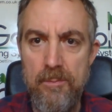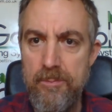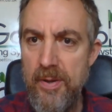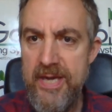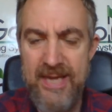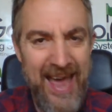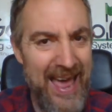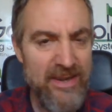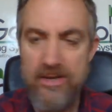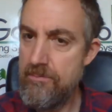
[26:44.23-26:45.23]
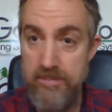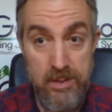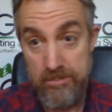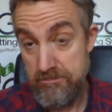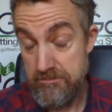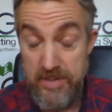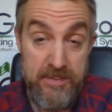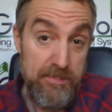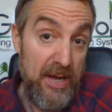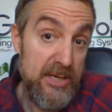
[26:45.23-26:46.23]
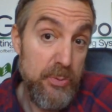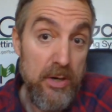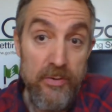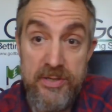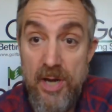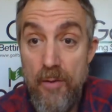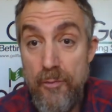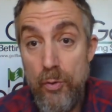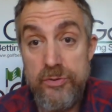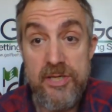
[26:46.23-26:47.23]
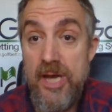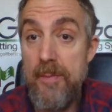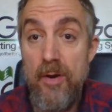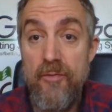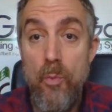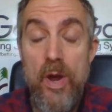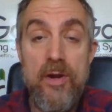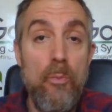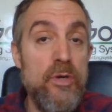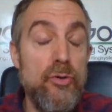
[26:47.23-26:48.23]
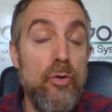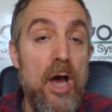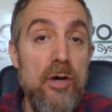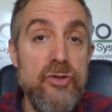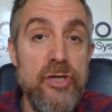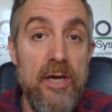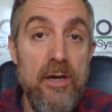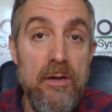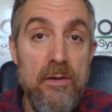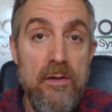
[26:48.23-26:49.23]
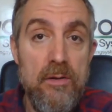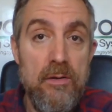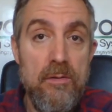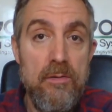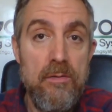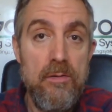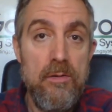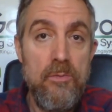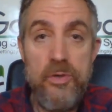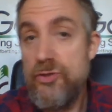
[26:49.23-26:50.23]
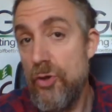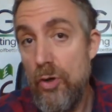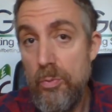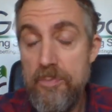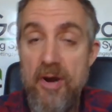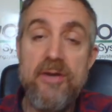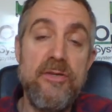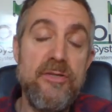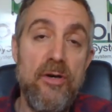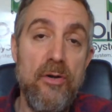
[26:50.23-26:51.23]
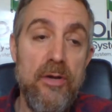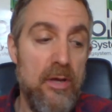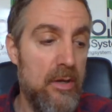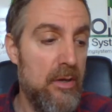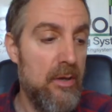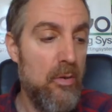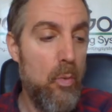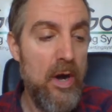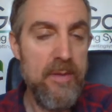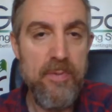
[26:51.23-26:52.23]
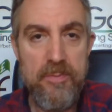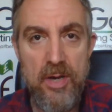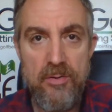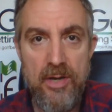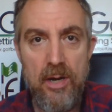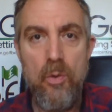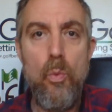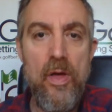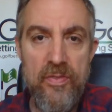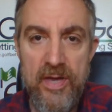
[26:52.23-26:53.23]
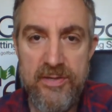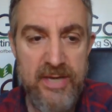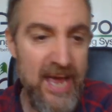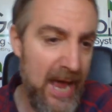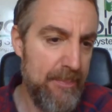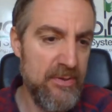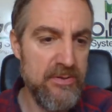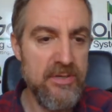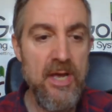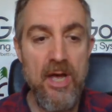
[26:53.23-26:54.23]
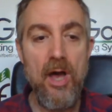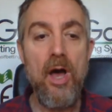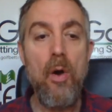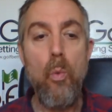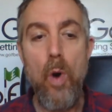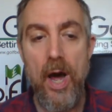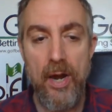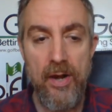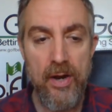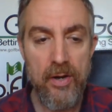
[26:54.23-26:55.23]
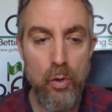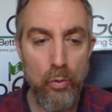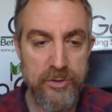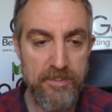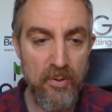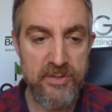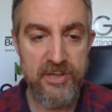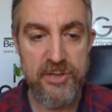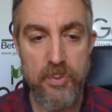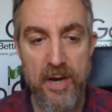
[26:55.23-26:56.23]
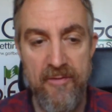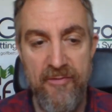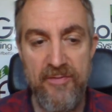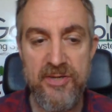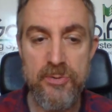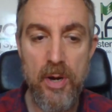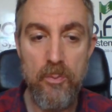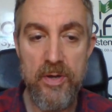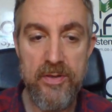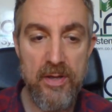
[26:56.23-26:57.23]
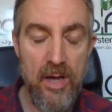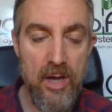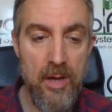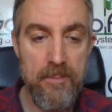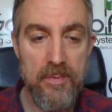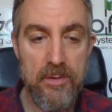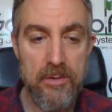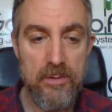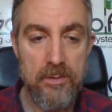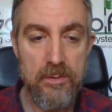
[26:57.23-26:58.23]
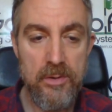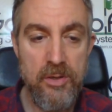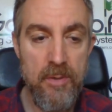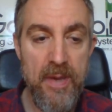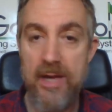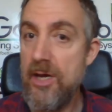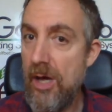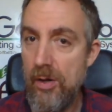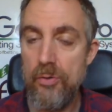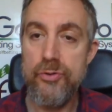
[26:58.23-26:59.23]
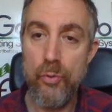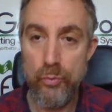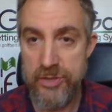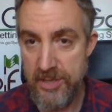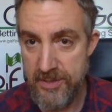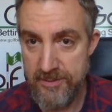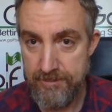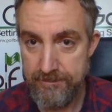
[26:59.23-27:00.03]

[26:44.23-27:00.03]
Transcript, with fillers: but he can, you know, he plays well on this golf course. He's coming off a win, and we saw last year. We saw with Brendan Todd, one in Bermuda, one this. It happens. One and a quarter points each way, fifty to one with um, Unibet, Carlos Ortiz.